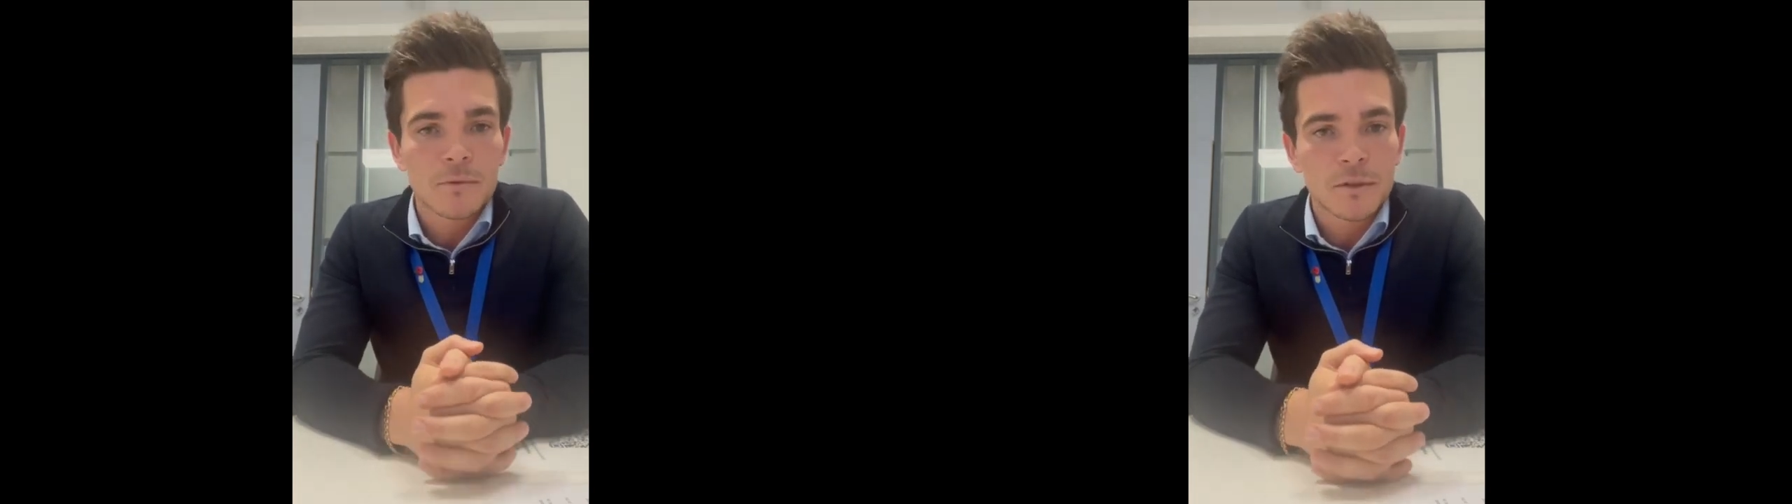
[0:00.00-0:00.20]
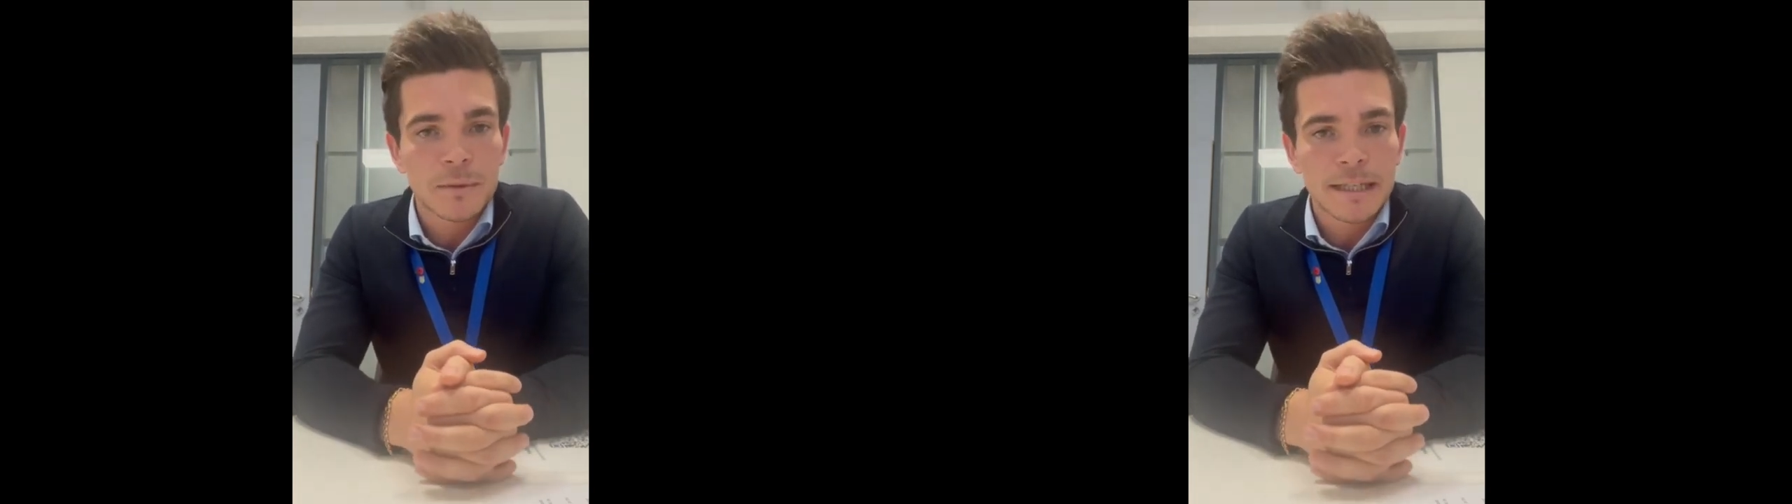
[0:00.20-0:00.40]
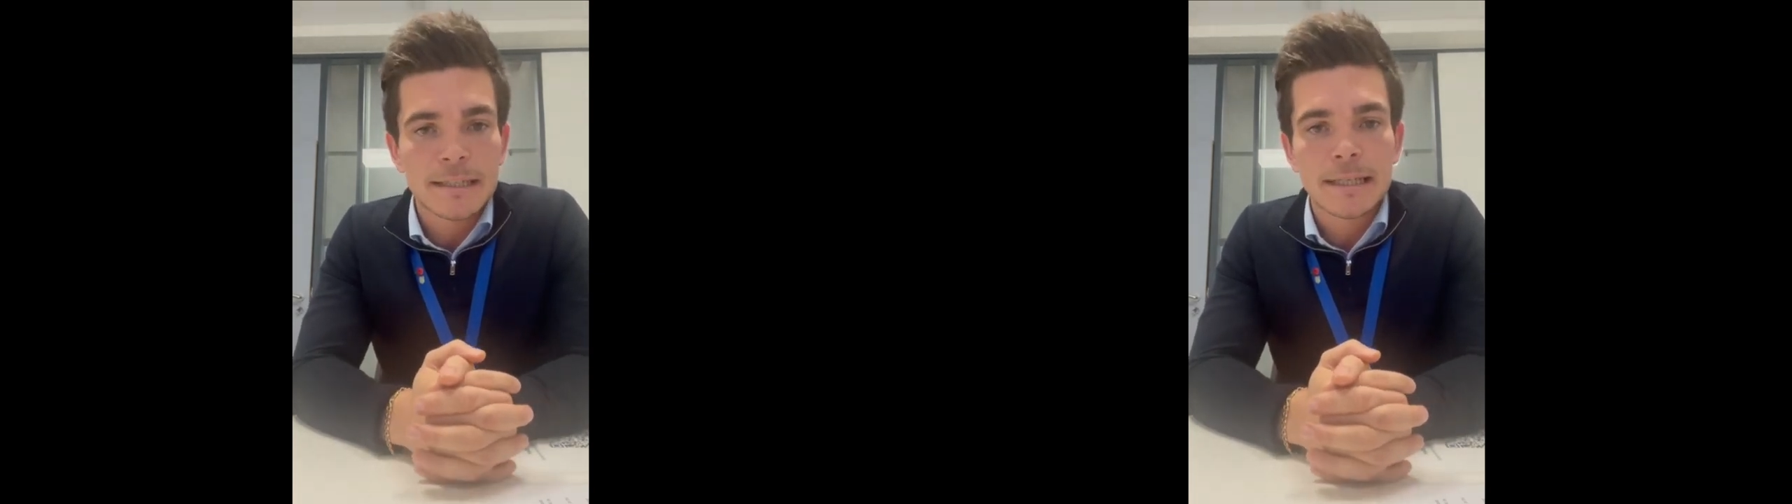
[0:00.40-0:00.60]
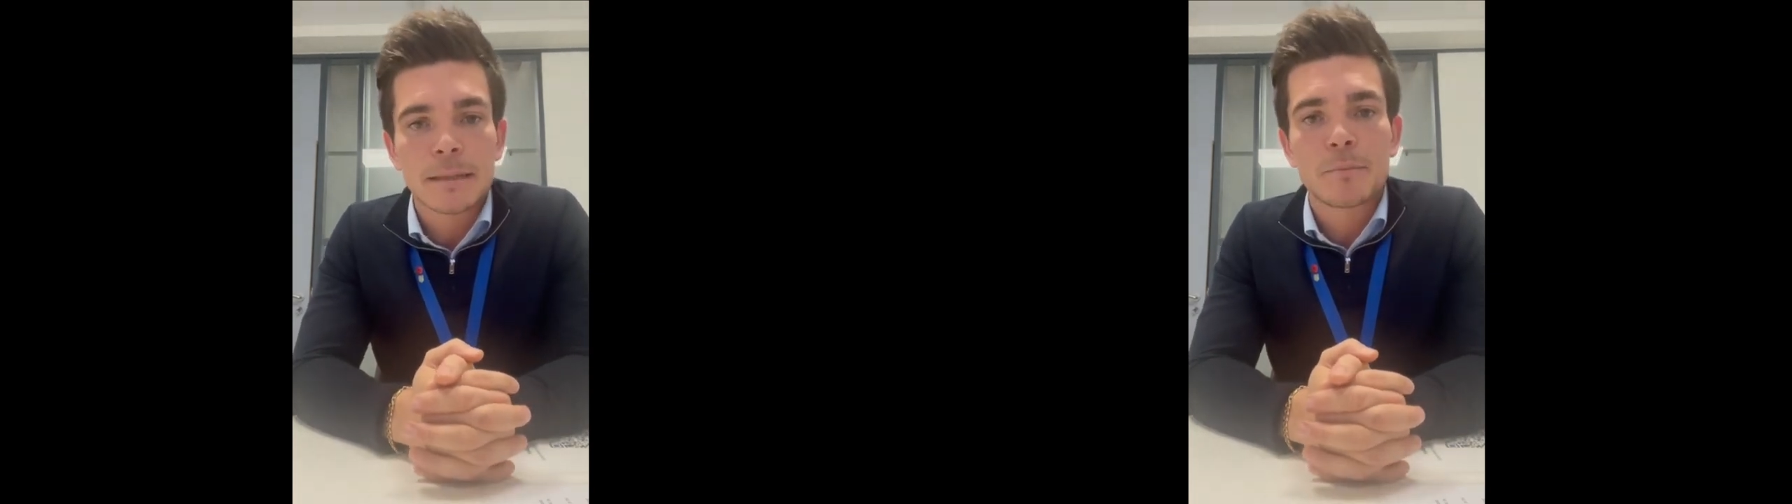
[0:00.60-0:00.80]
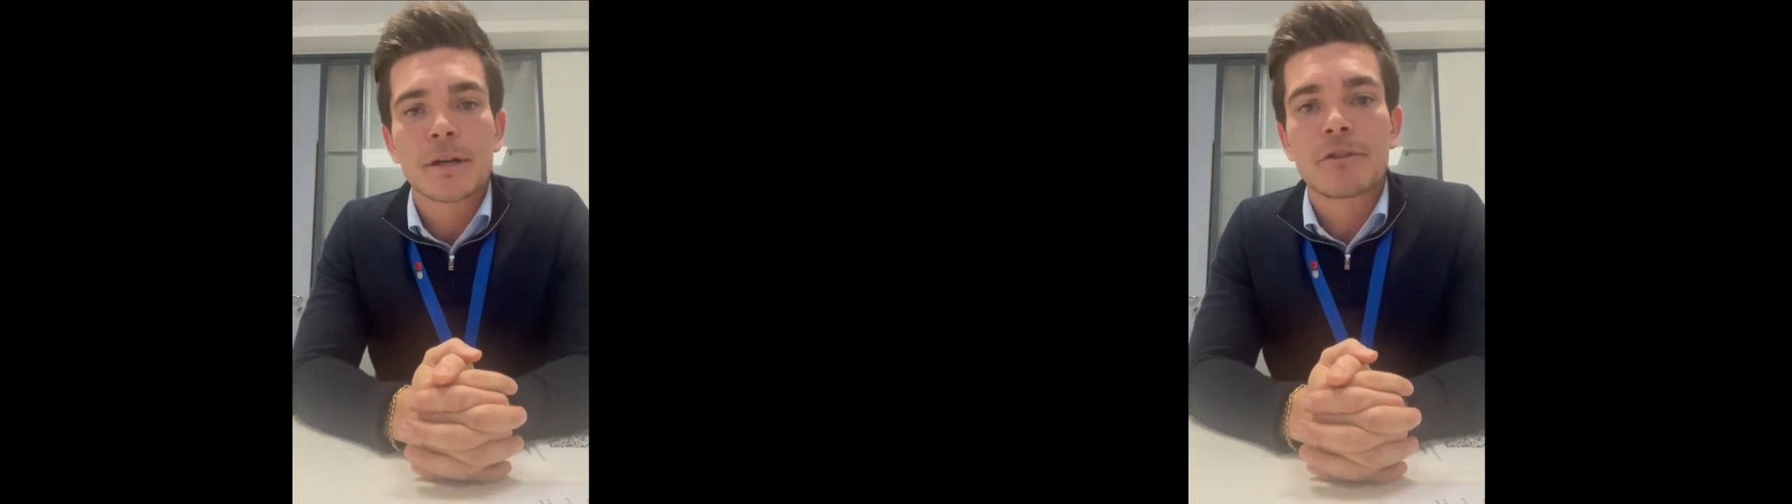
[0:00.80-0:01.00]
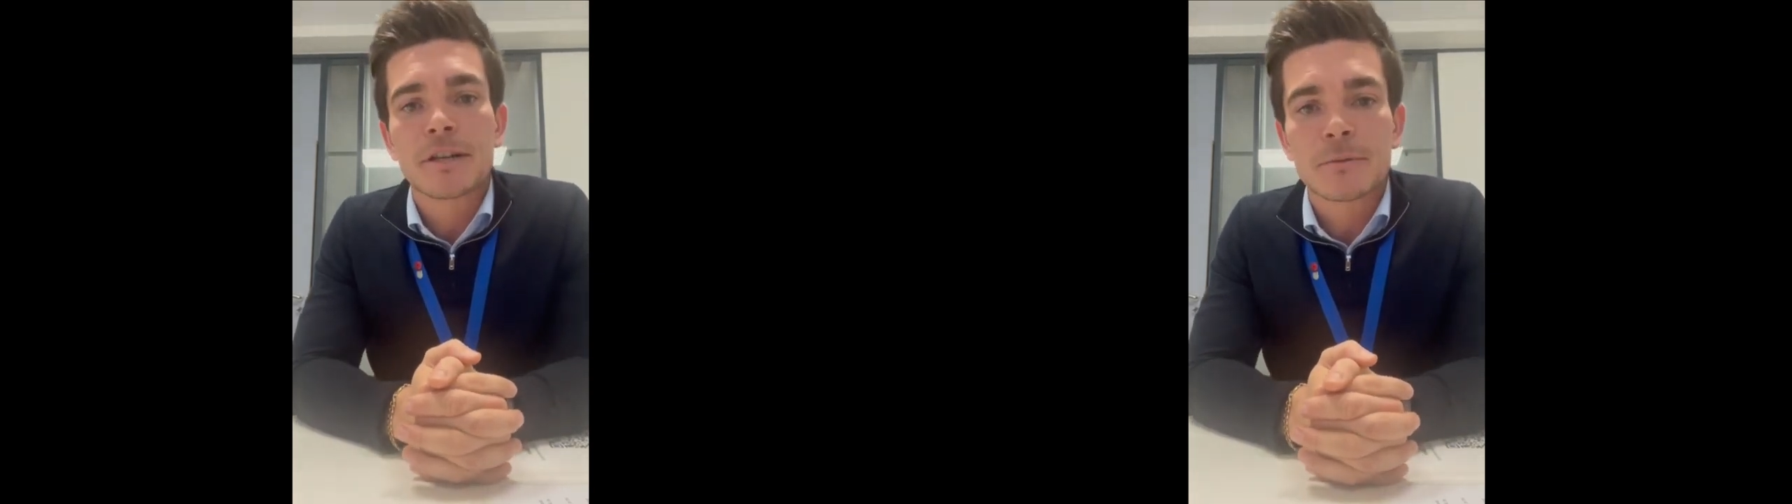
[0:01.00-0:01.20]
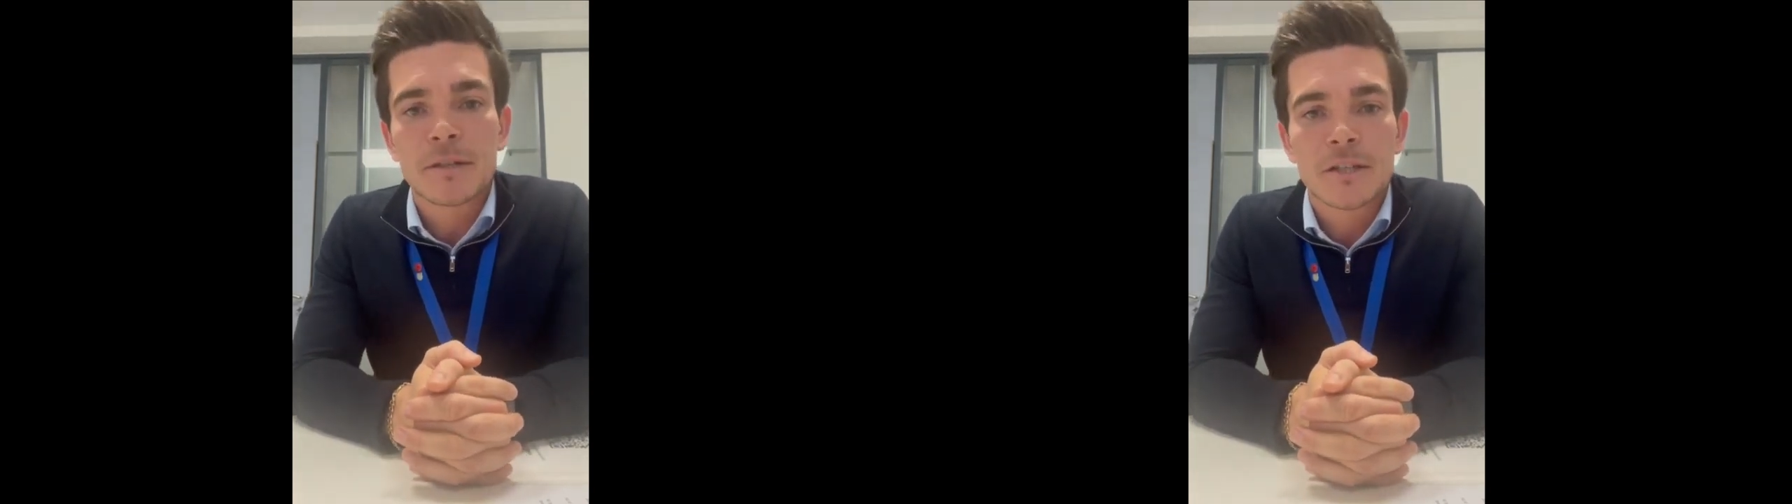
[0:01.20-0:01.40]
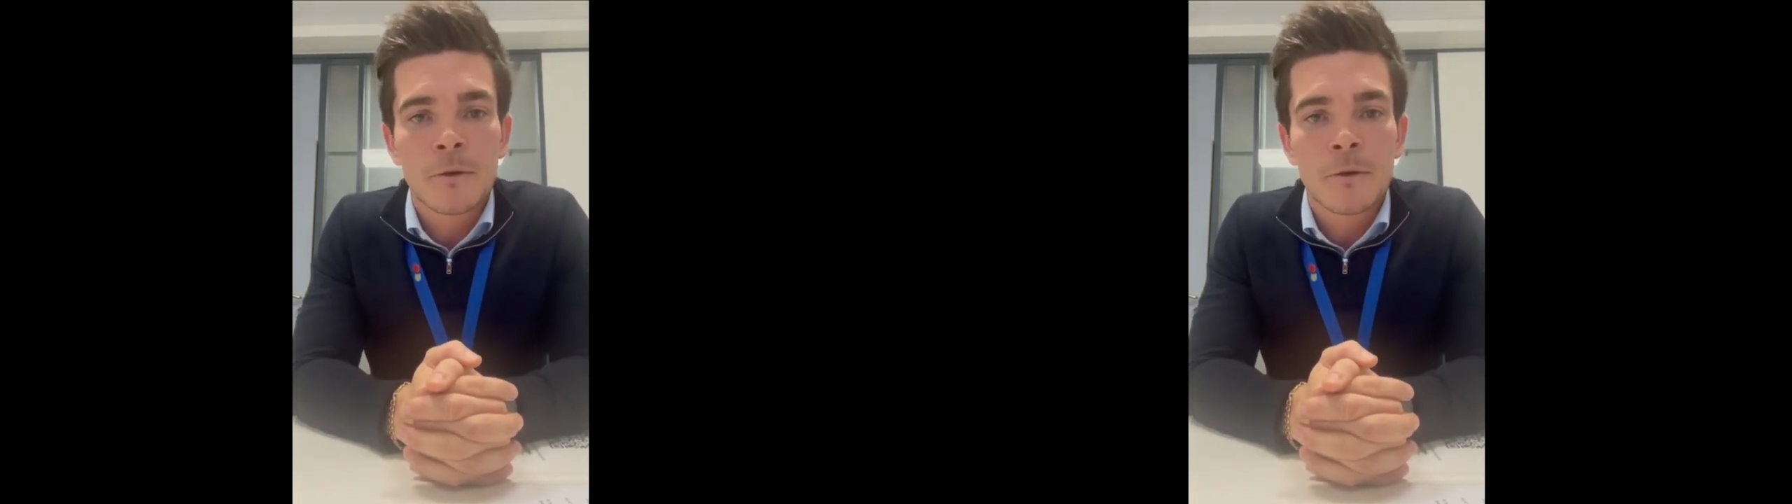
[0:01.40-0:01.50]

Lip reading: which we did see pre-Christmas.